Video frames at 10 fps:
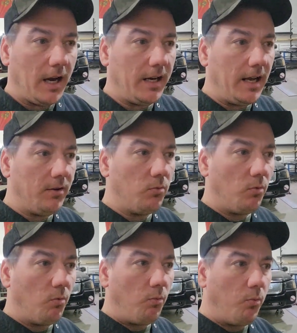And then
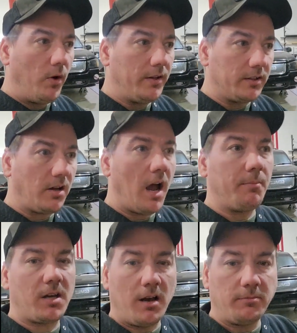when the
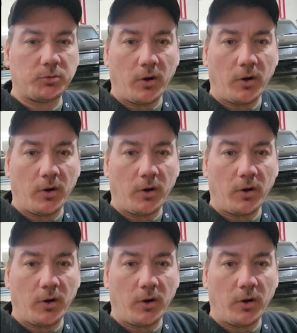time comes